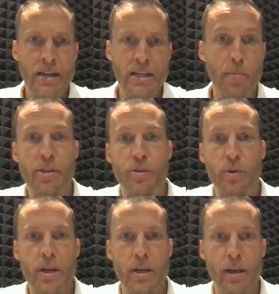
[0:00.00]
Number
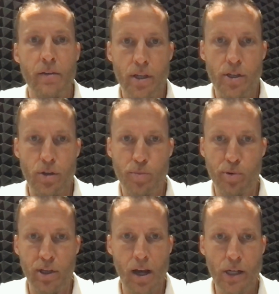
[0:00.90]
3 for the
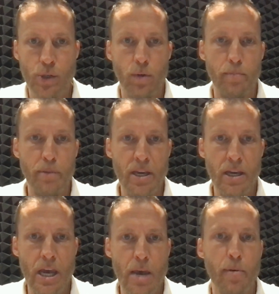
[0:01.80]
do's pre-launch would
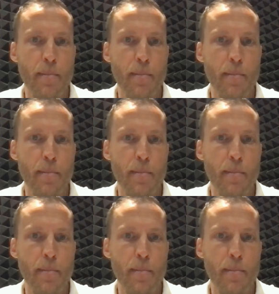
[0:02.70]
be